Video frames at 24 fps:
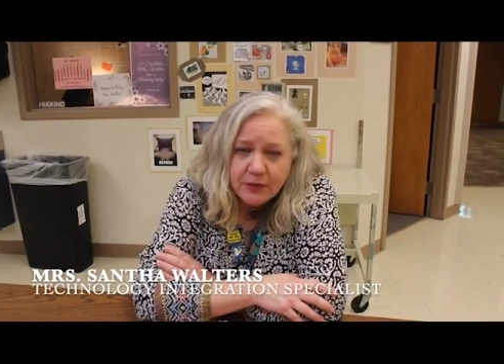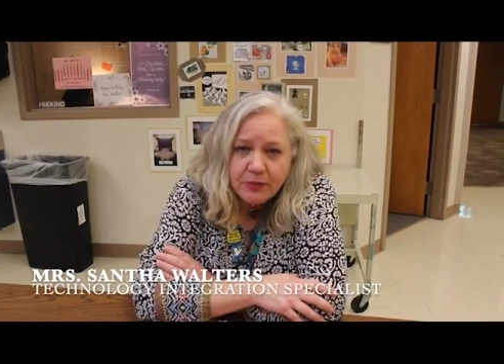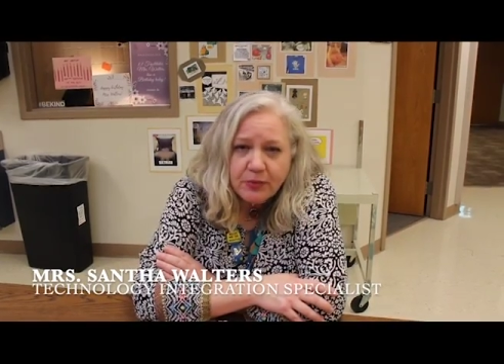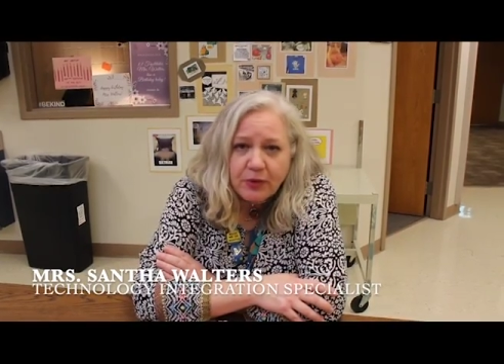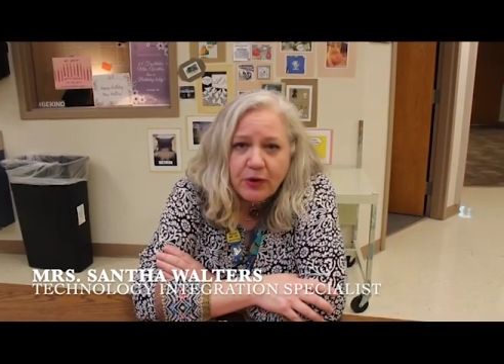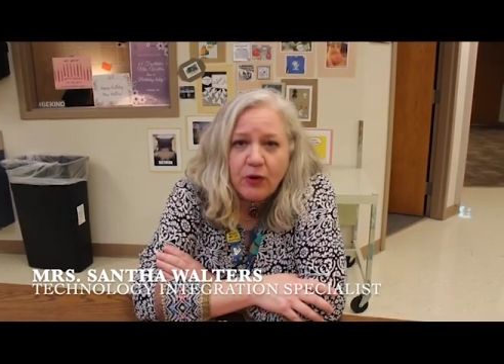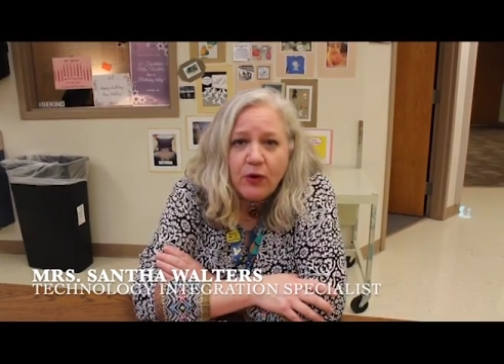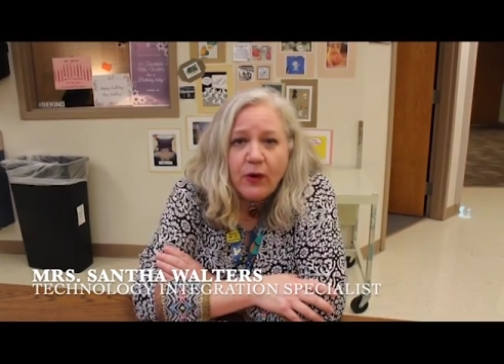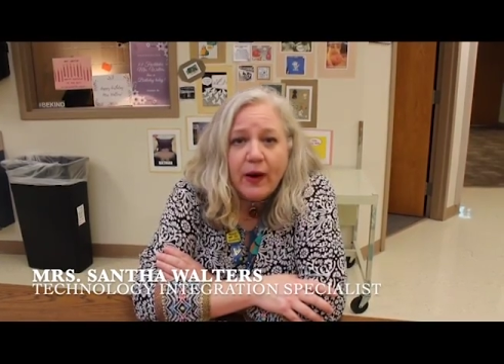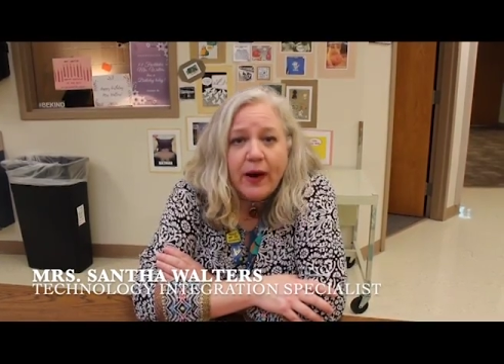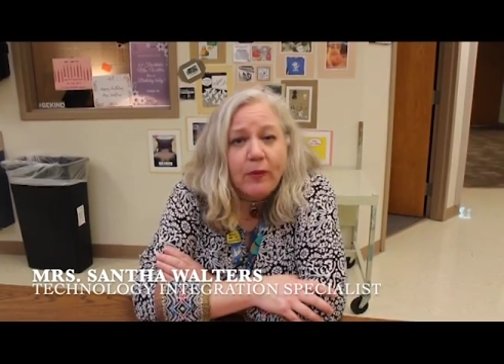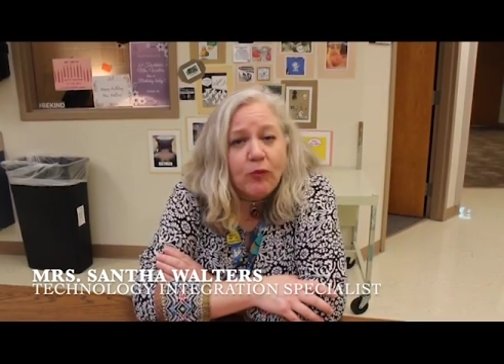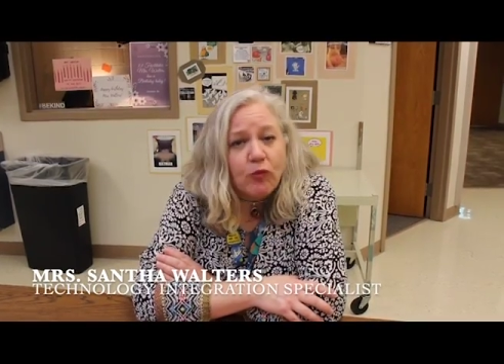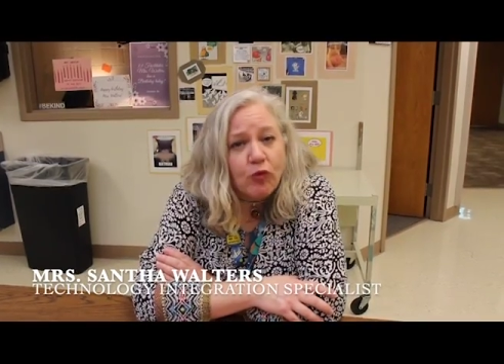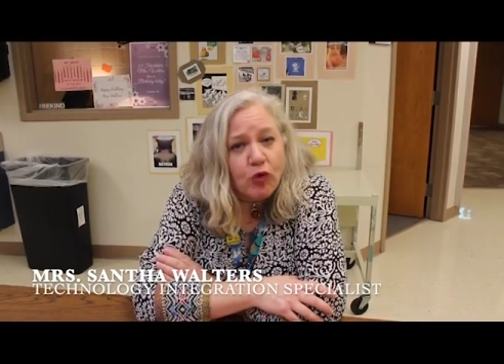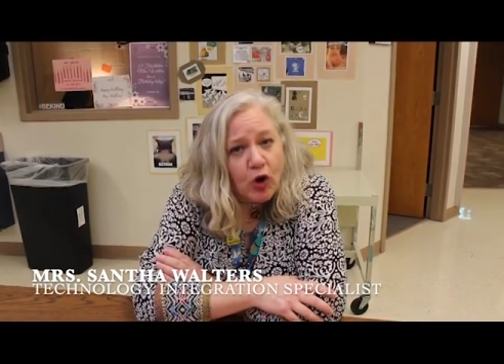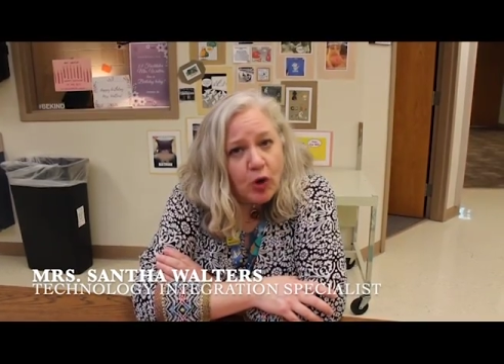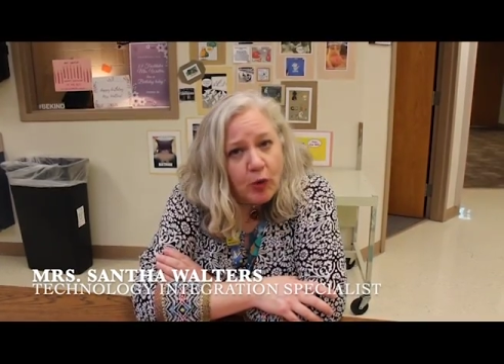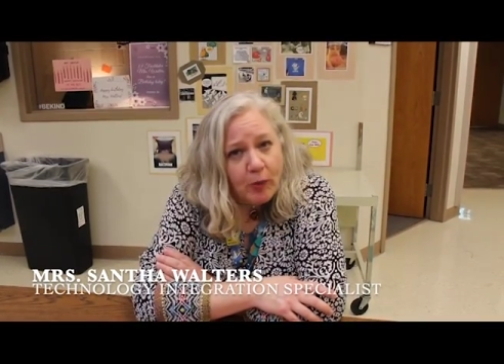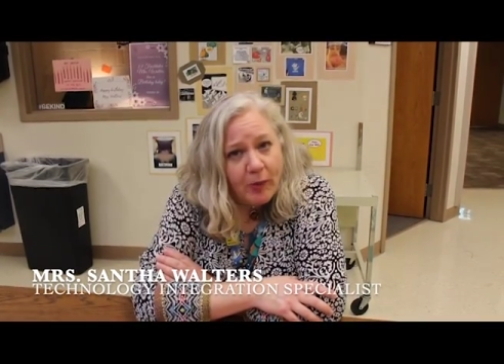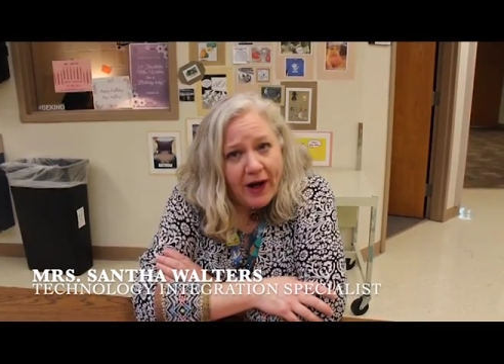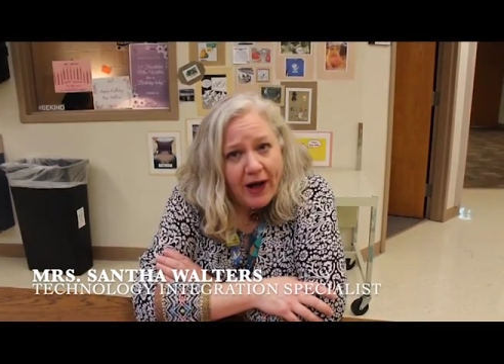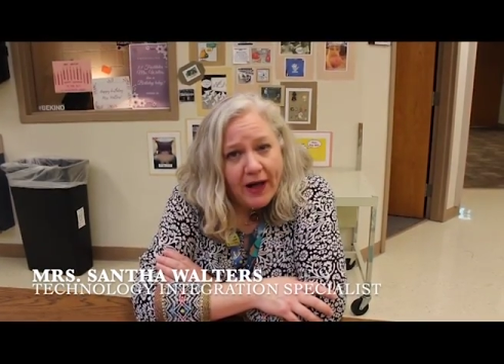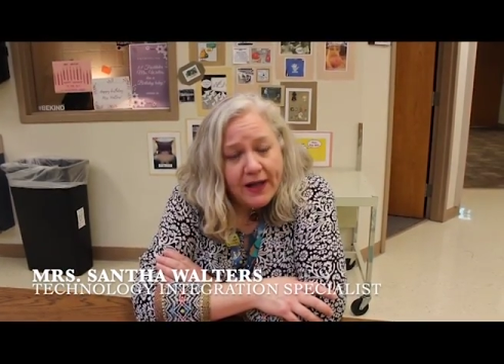to program
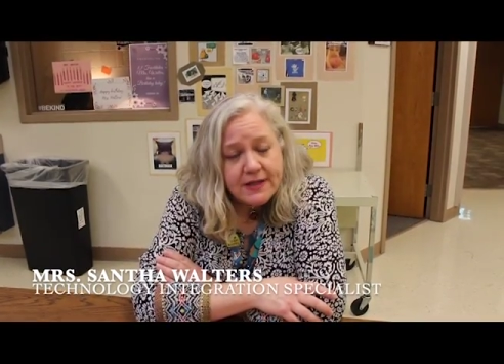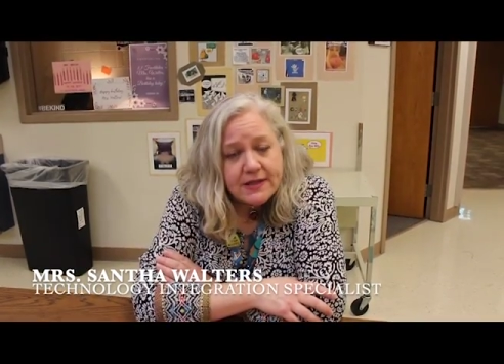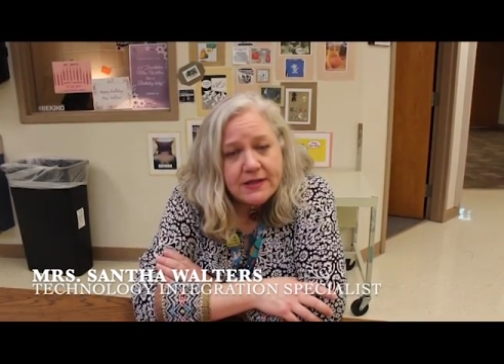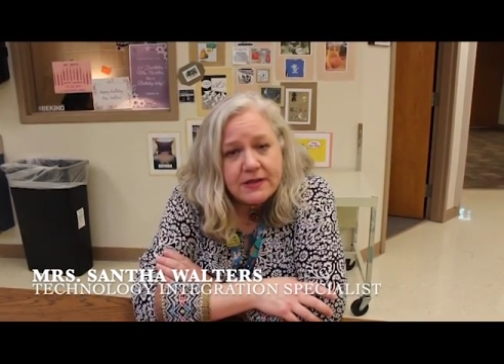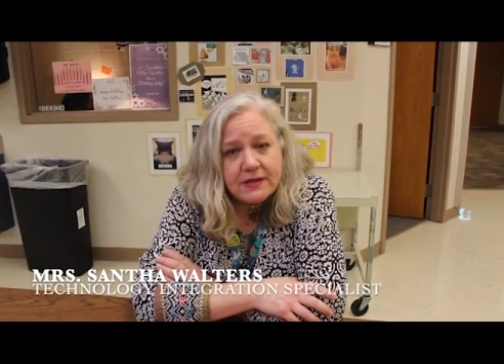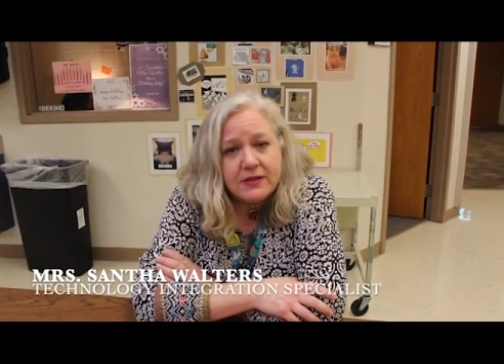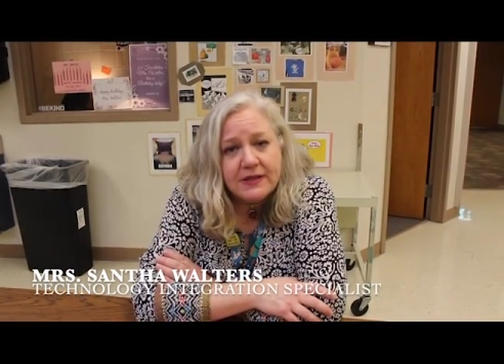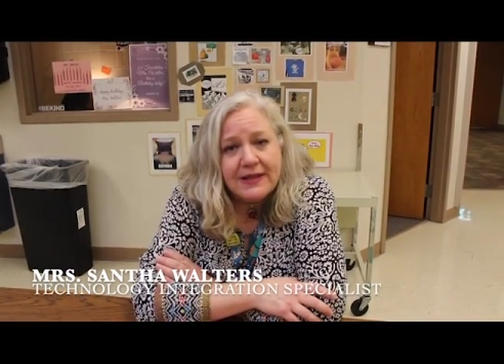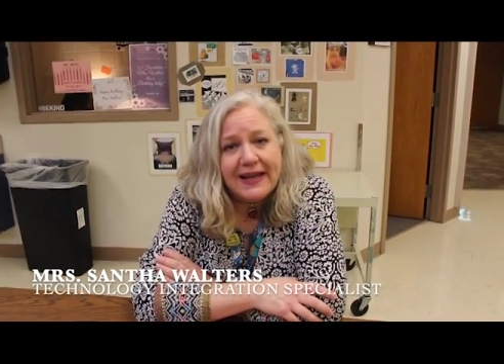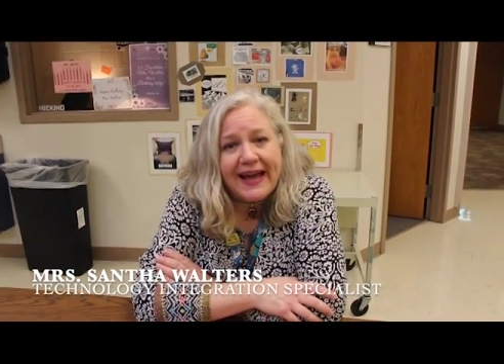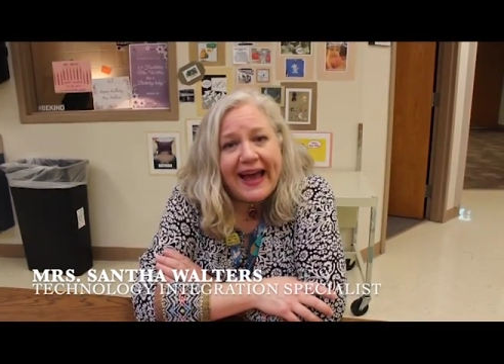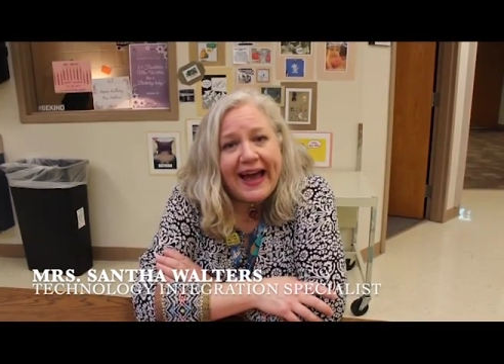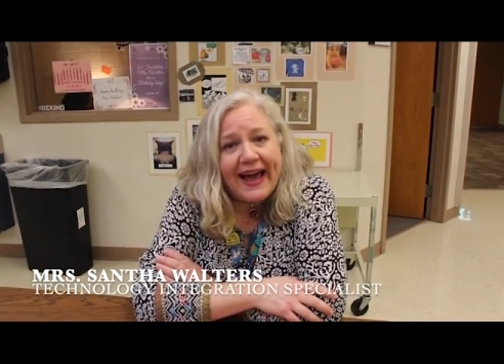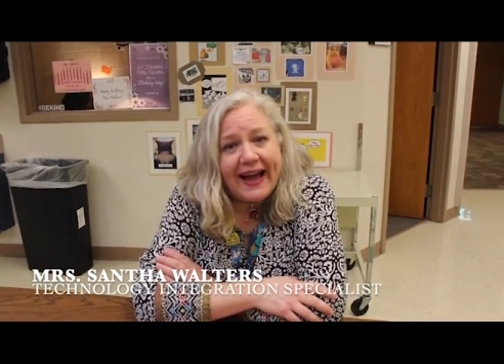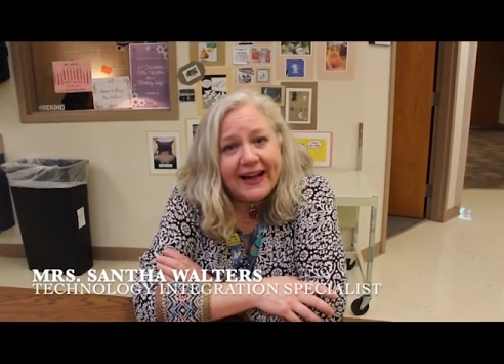robots to